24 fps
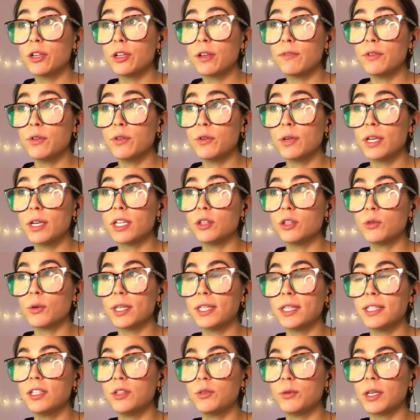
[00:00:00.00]
of you in
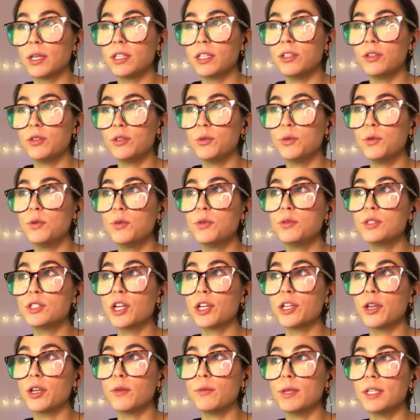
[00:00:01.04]
2022 who's
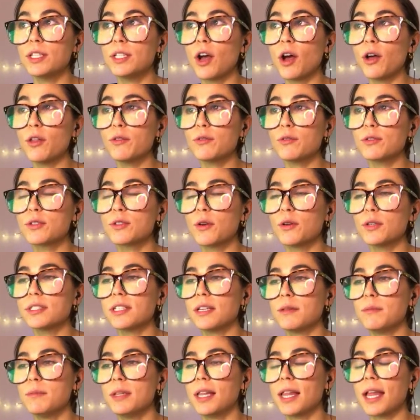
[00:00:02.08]
going to read all those goals
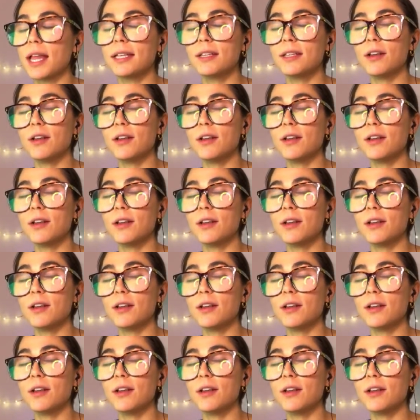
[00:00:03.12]
and be like,